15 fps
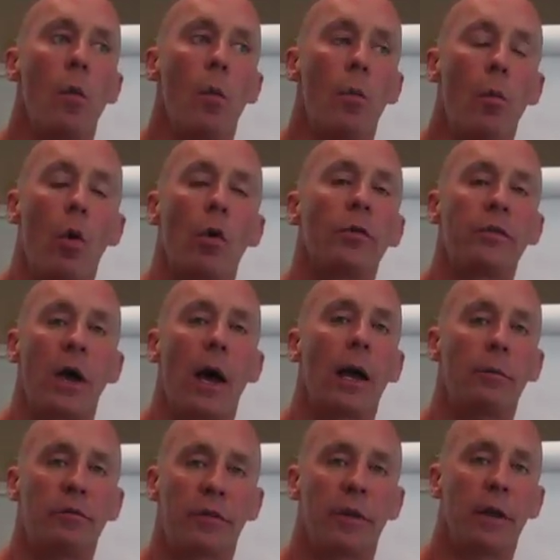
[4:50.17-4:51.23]
more
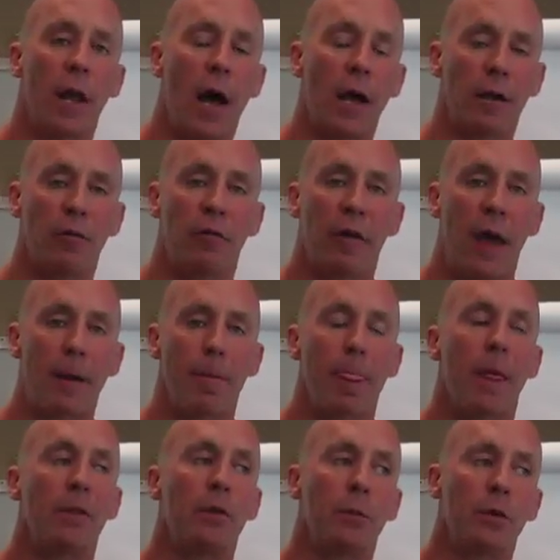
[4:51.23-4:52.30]
times than not, in
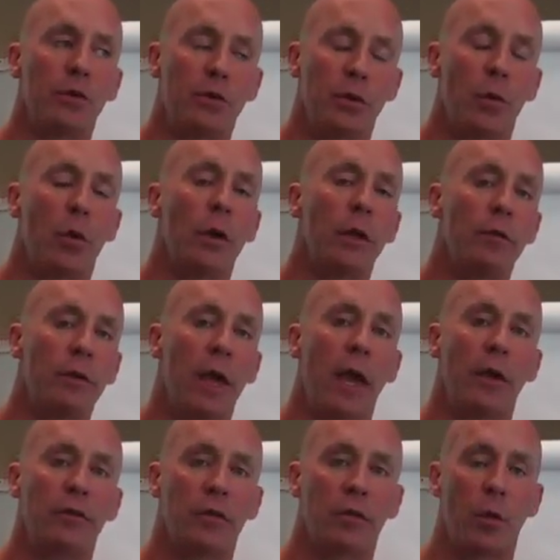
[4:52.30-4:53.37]
fact, the majority of
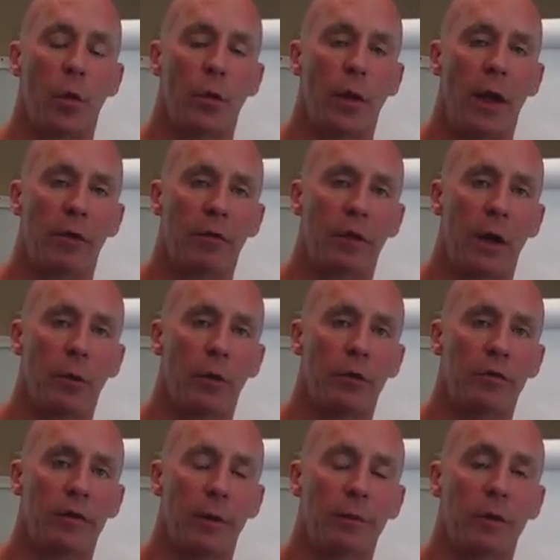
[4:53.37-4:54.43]
cases where we have thyroid
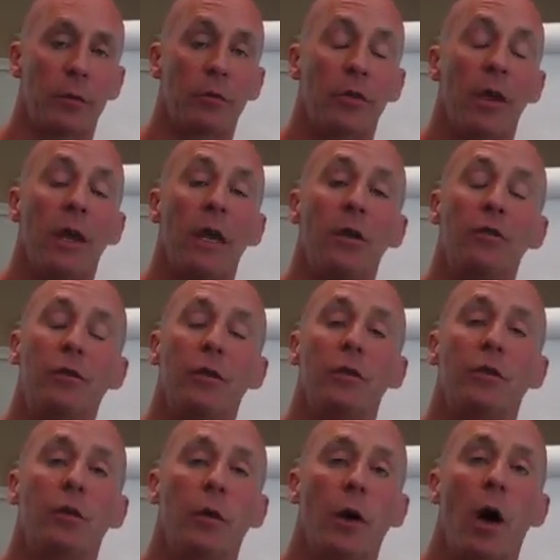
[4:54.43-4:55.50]
symptoms is due
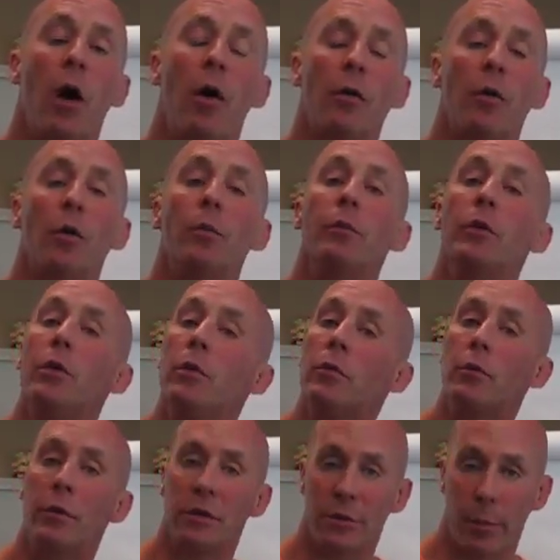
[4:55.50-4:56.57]
to an
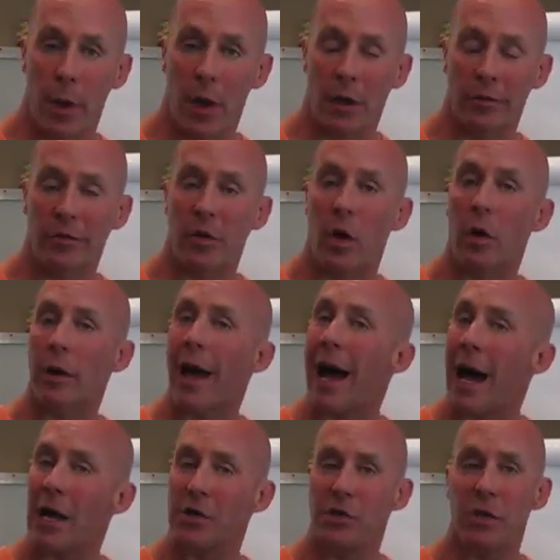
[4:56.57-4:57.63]
autoimmune response called
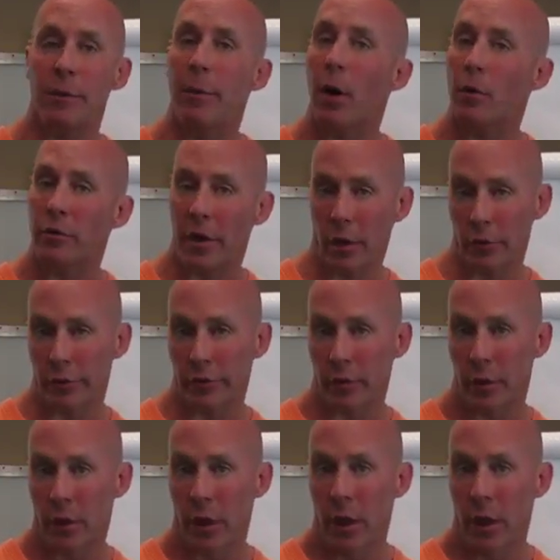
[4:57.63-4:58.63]
Hashimoto's.